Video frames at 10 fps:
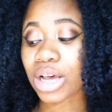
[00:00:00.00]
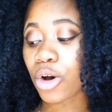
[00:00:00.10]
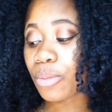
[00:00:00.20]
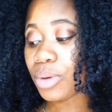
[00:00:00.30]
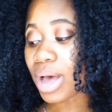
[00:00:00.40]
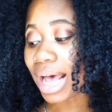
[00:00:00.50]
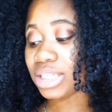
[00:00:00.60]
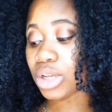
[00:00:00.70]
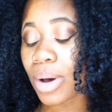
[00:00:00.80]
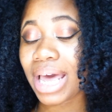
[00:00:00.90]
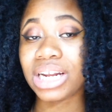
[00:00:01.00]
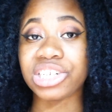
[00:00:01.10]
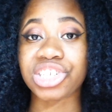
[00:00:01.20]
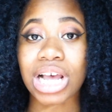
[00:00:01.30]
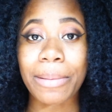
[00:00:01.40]
I hope you guys ahead
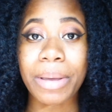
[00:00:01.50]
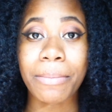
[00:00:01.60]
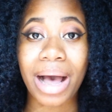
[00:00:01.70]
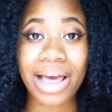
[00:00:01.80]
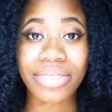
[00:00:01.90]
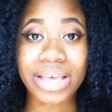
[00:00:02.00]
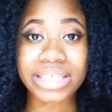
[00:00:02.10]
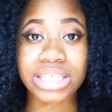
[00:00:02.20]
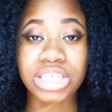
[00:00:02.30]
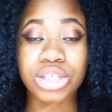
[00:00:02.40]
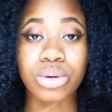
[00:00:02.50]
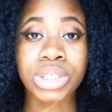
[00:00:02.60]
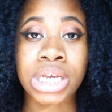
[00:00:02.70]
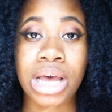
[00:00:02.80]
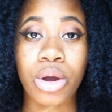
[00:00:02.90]
and shop and buy things and just go
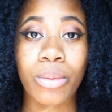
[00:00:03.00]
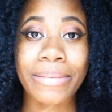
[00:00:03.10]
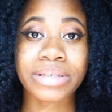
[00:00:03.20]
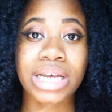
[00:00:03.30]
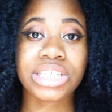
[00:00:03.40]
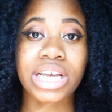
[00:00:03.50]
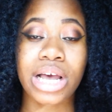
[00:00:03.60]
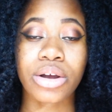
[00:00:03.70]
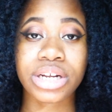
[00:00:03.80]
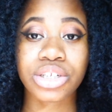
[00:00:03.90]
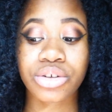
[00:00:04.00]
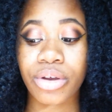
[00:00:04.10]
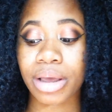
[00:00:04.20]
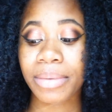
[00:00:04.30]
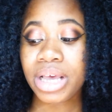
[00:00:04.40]
check out her website, check out her
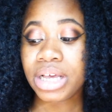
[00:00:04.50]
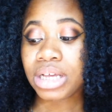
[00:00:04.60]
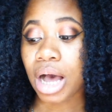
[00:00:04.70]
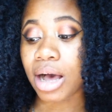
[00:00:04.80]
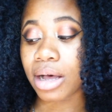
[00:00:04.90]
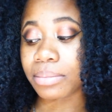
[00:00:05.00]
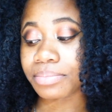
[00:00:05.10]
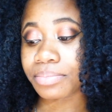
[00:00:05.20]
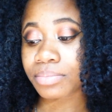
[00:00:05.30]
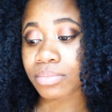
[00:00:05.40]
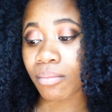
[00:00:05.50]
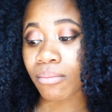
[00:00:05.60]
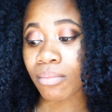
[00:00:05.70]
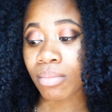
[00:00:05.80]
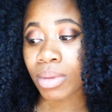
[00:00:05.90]
Instagram. Um,
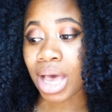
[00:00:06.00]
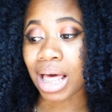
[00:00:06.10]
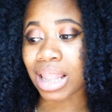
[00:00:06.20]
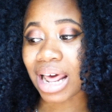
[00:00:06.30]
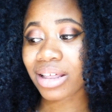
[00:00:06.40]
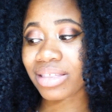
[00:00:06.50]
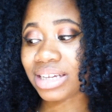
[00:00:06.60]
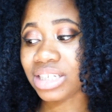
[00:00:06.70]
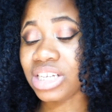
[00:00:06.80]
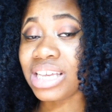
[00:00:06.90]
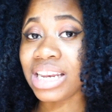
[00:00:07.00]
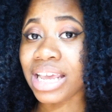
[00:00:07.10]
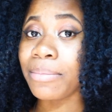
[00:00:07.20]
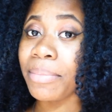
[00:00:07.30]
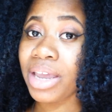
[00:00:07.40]
a lot of things she can
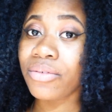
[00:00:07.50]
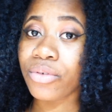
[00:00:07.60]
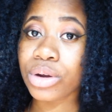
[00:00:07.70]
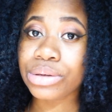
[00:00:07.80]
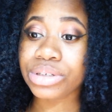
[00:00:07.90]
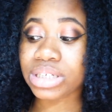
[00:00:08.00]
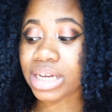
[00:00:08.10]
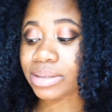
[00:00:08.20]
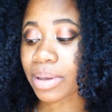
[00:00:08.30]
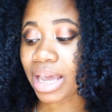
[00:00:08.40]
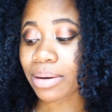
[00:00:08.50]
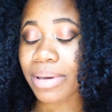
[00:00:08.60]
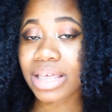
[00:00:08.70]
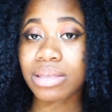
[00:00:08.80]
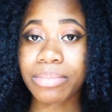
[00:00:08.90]
get made for you. She does hand
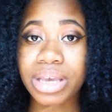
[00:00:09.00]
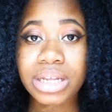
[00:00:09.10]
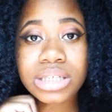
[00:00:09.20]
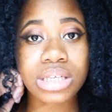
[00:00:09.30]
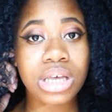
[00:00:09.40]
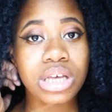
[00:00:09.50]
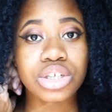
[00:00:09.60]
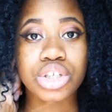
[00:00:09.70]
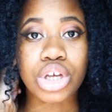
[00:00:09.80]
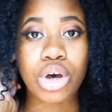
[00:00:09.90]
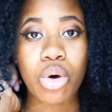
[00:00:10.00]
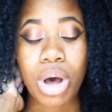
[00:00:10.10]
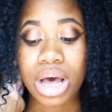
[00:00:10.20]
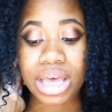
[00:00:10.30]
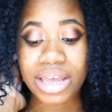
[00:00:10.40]
make the beads. So
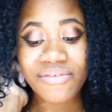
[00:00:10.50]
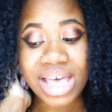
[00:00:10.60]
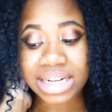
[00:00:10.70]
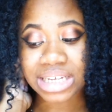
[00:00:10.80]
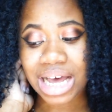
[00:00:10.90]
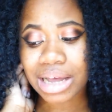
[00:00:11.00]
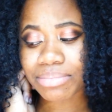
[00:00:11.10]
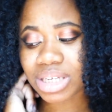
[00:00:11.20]
uh, give that time.